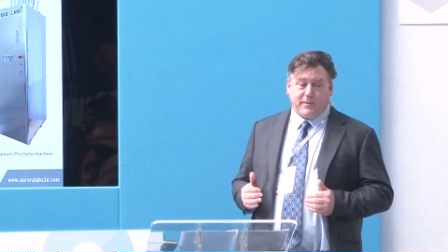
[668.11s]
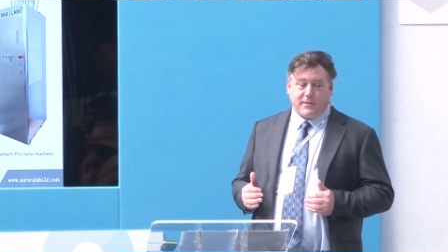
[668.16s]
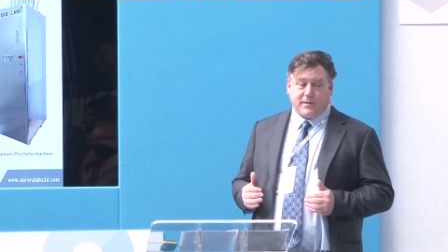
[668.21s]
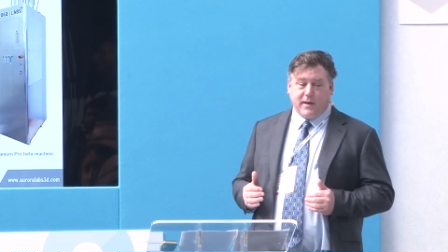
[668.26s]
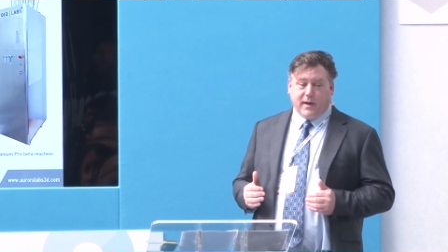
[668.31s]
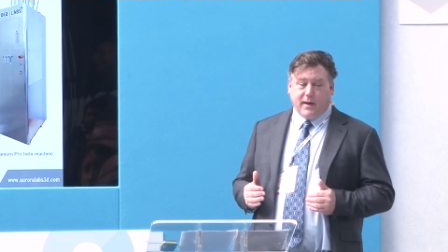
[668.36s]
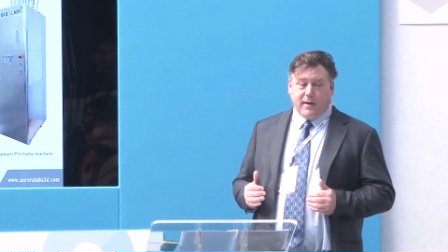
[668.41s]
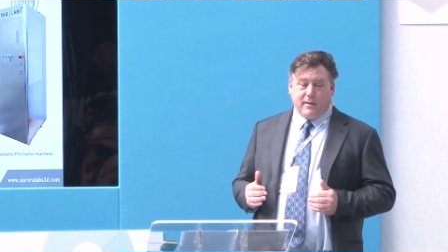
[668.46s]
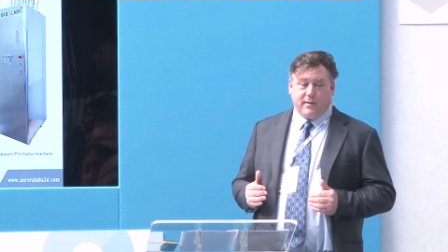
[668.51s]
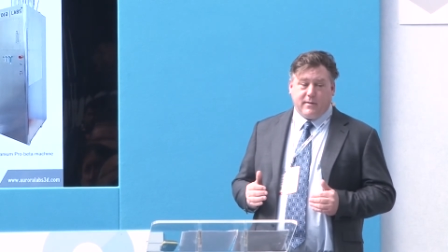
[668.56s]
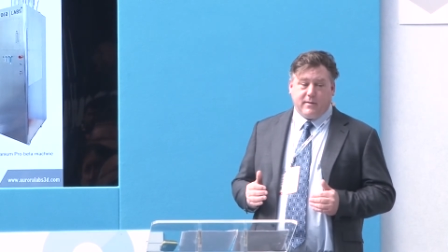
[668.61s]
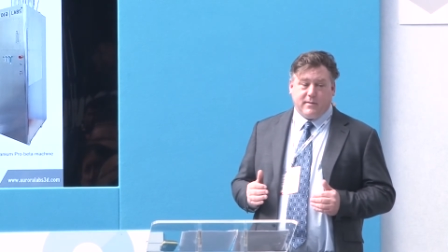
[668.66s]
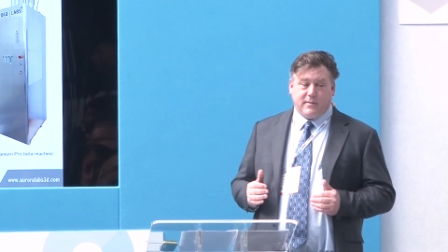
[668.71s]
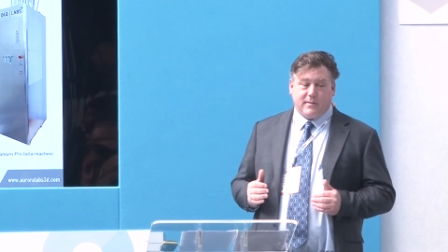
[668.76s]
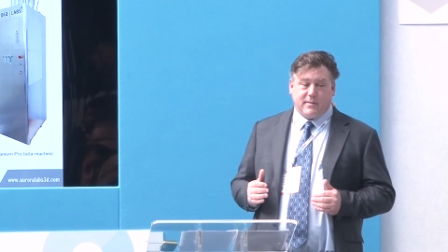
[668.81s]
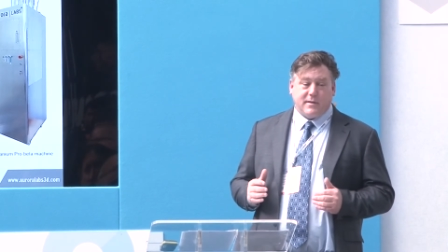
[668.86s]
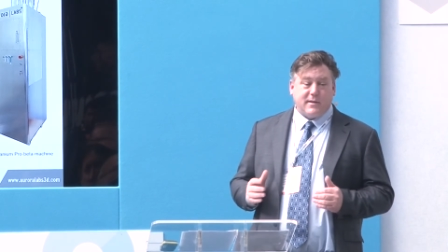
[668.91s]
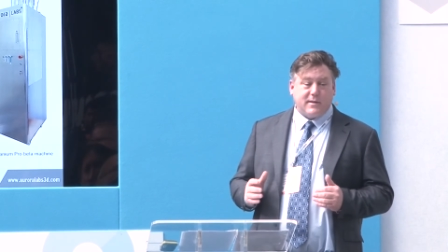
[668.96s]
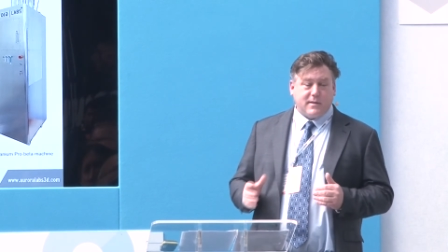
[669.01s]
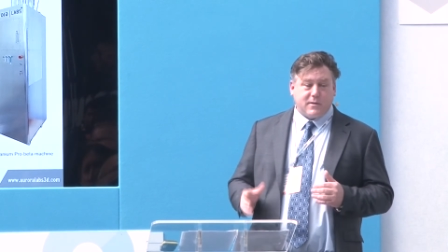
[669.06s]
So
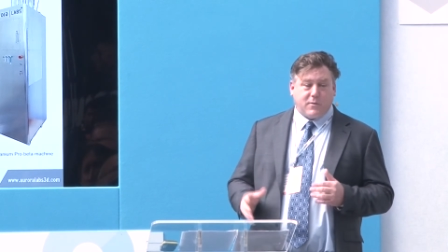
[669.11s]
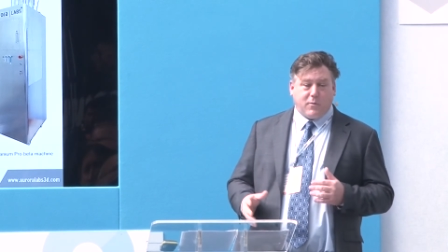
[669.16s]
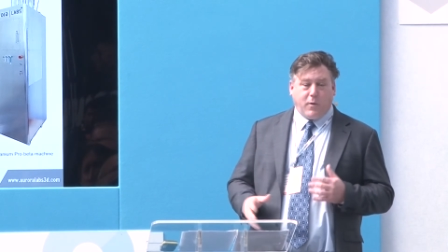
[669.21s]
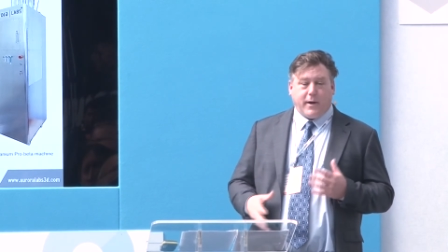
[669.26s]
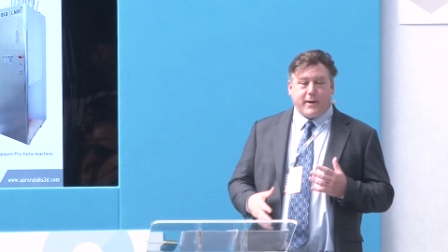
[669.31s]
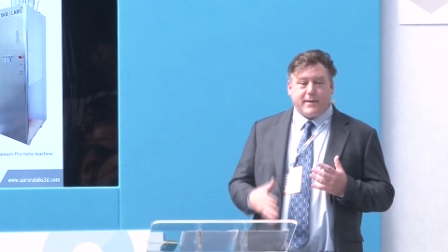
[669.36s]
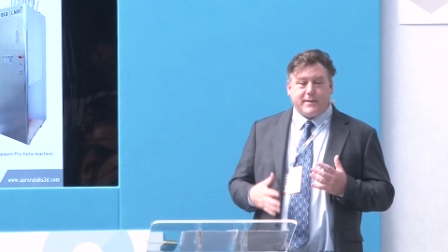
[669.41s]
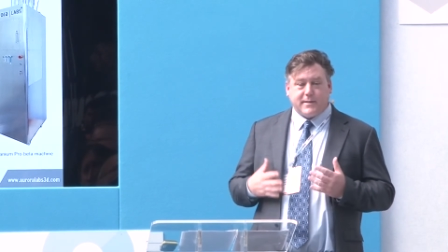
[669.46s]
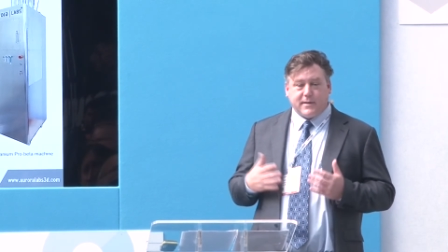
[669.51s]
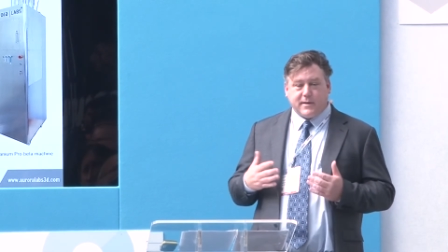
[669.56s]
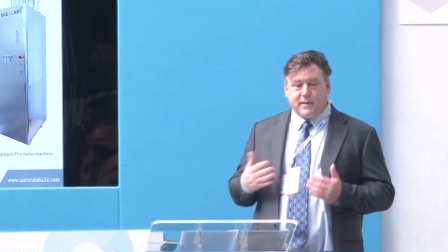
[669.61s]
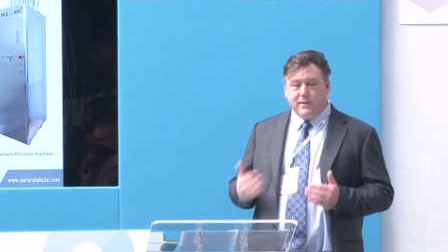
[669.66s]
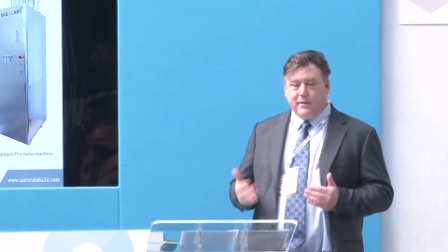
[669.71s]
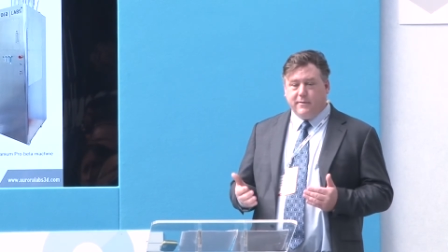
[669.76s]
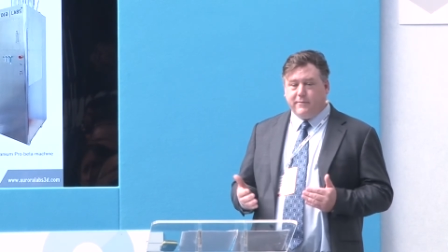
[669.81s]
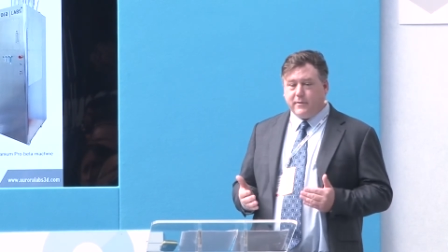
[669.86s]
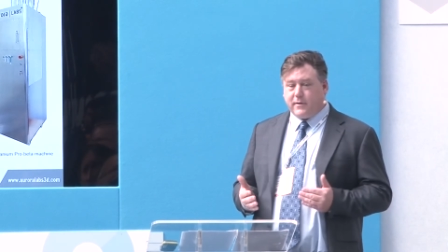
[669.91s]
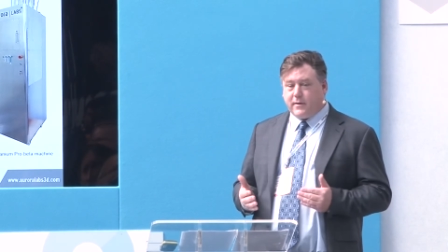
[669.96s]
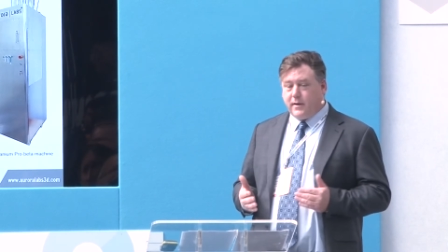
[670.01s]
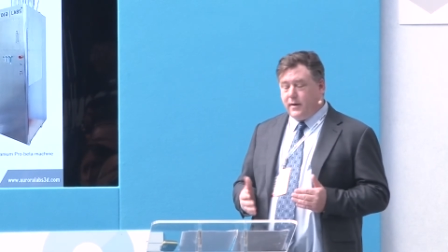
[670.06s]
this is quite a
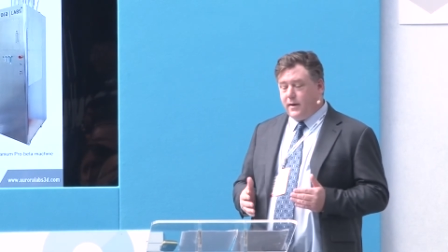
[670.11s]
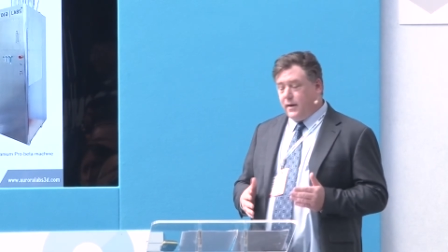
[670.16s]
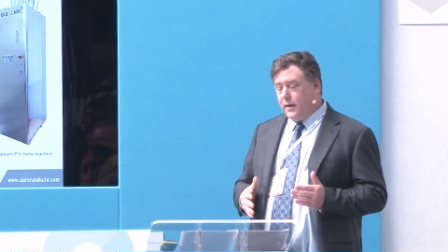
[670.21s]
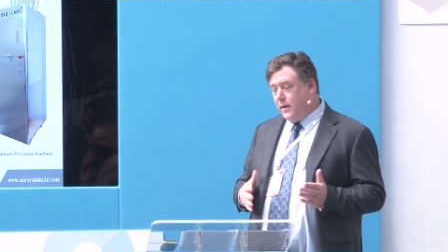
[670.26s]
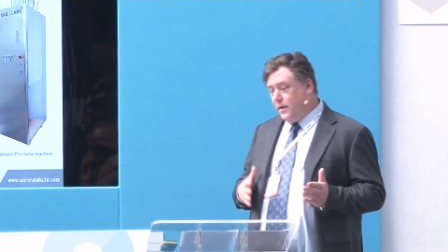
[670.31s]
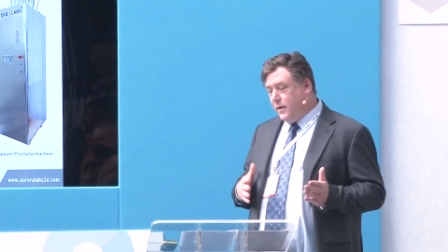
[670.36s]
significant